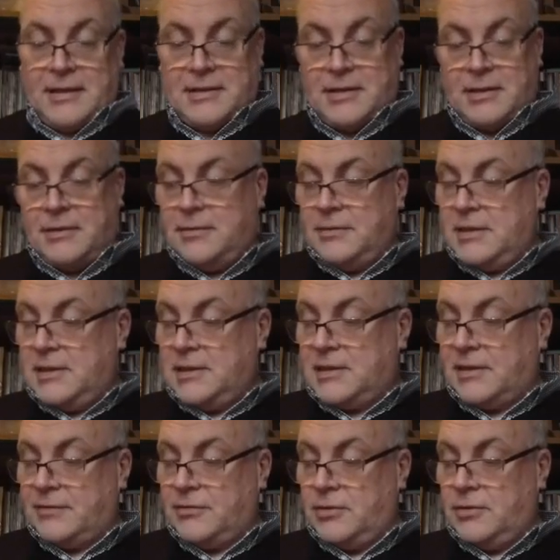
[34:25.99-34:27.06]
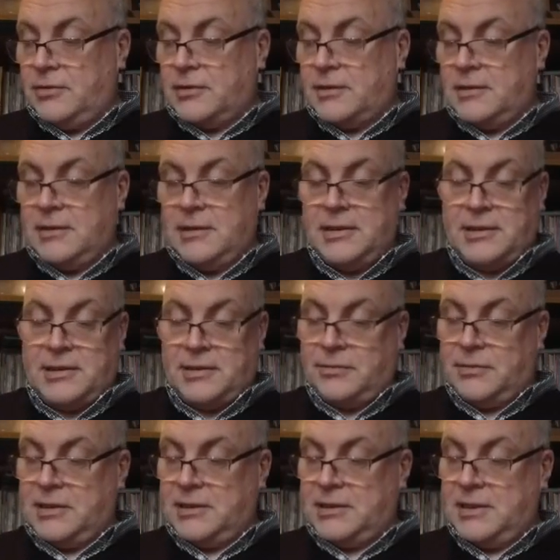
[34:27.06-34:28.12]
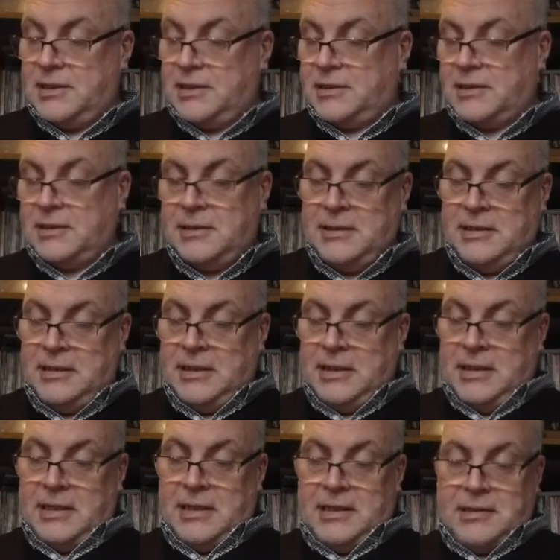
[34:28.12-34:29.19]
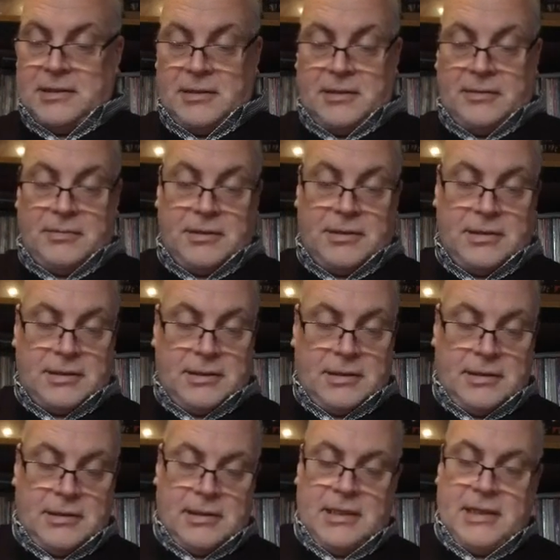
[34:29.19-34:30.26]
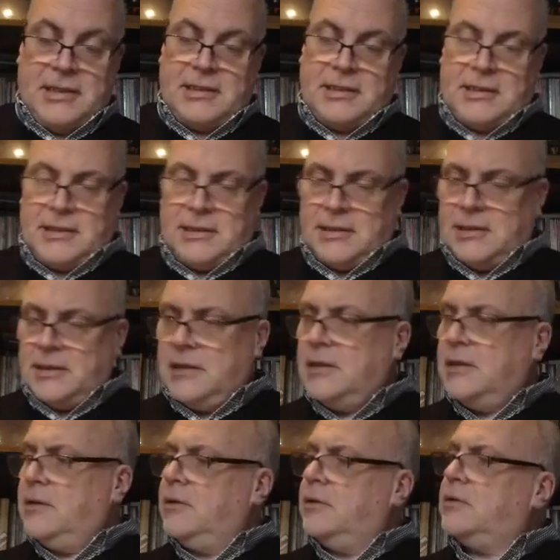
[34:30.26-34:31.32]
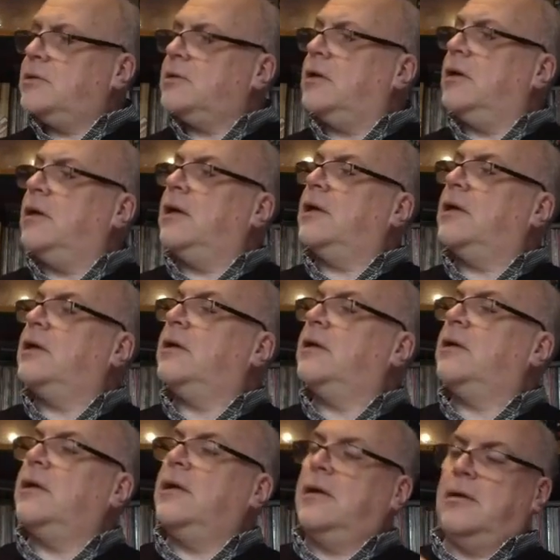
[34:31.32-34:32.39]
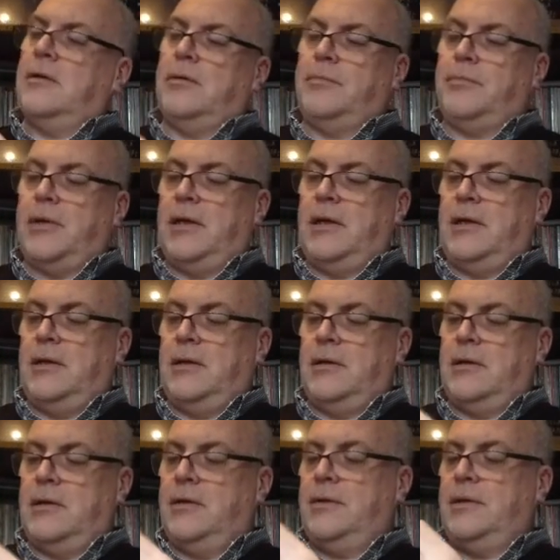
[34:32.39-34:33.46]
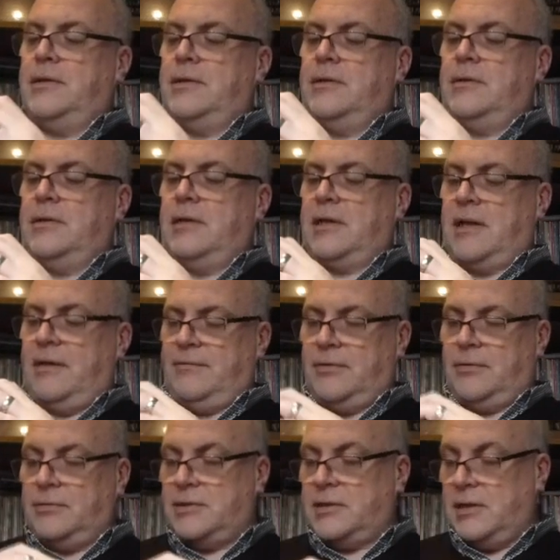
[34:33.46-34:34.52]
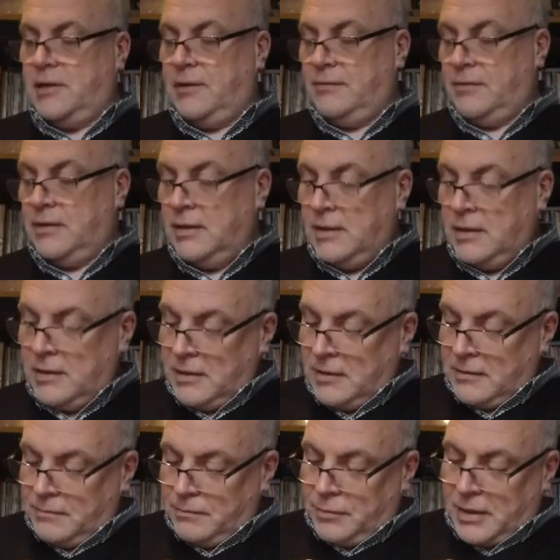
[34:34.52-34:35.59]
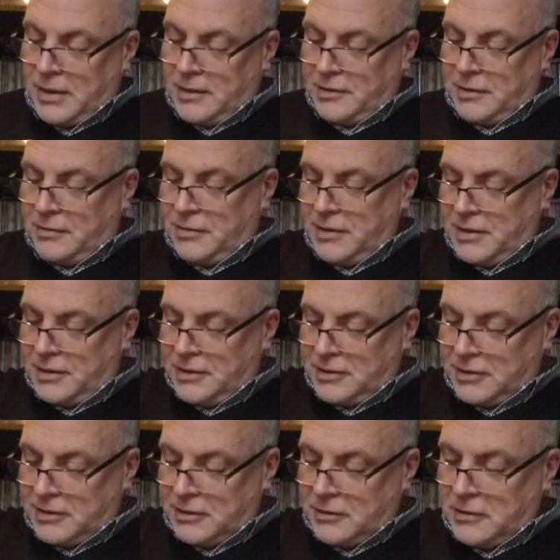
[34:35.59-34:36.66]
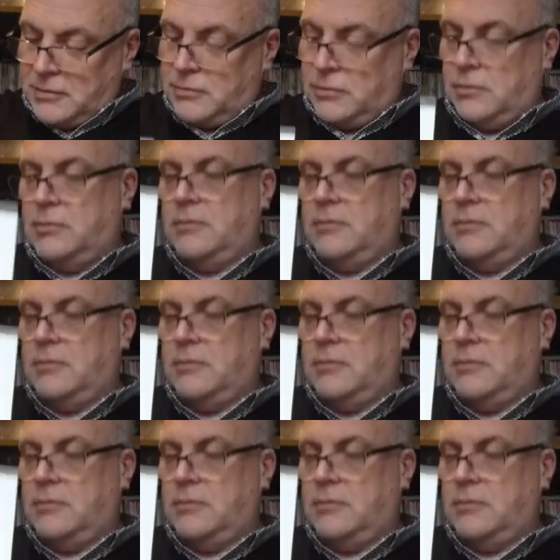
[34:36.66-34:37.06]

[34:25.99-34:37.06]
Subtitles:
So let's have a look and see what it says inside. Because this looks like it could be... No, it's not a gatefold sleeve. But there is... Oh!